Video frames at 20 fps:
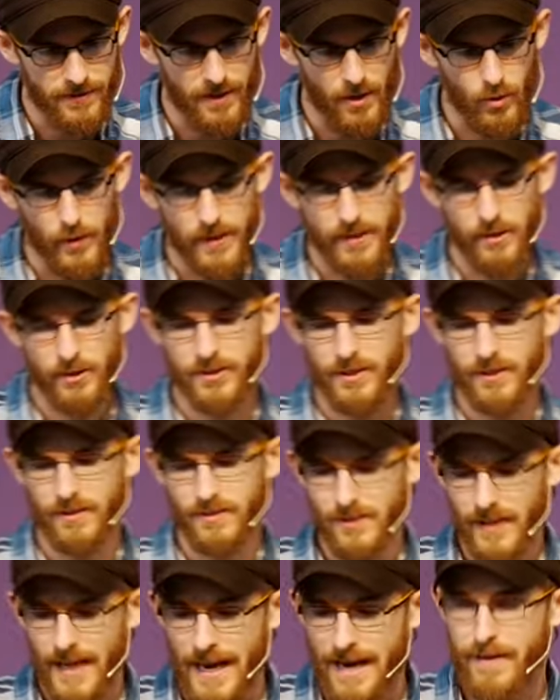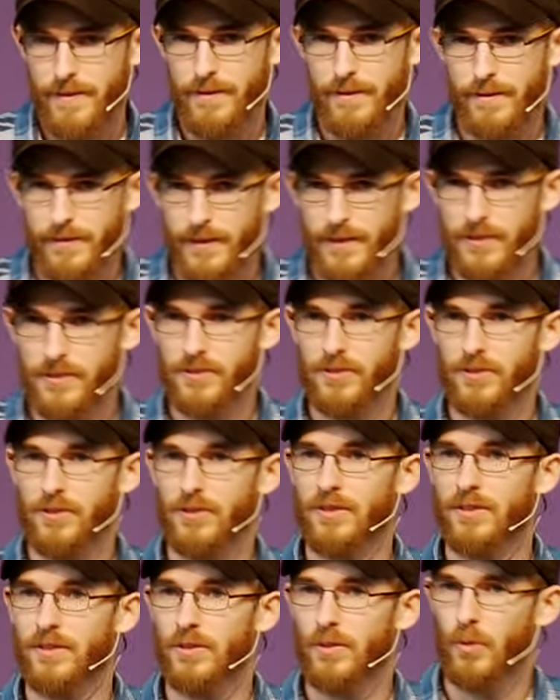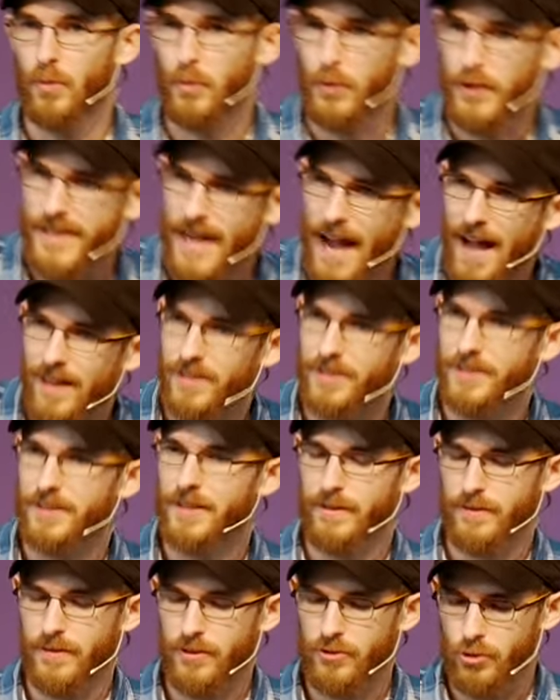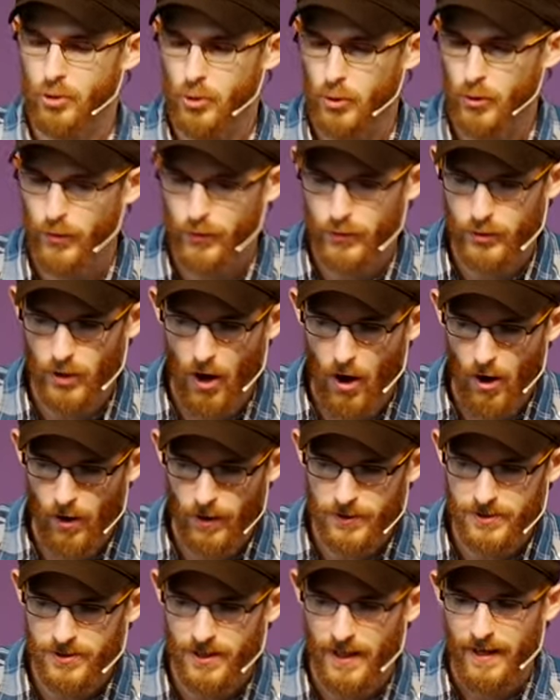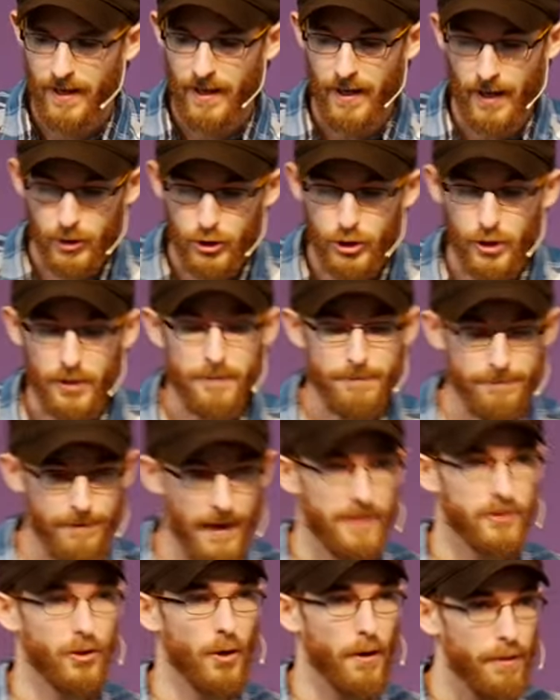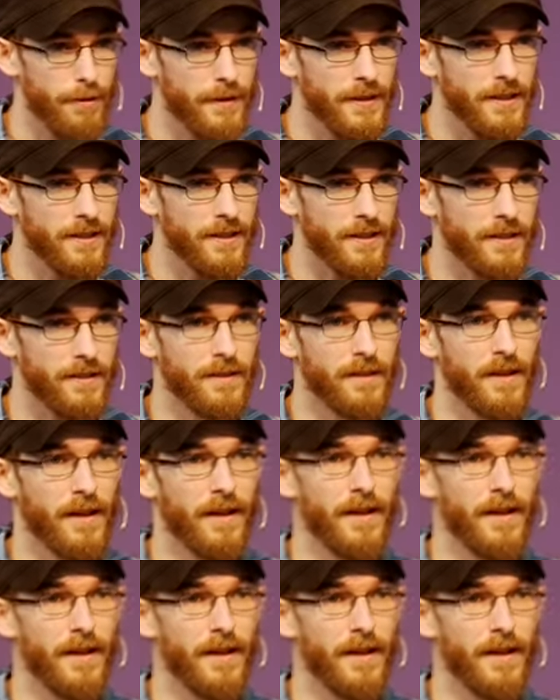that we are to lay this reality, this truth to heart, it should affect our thinking.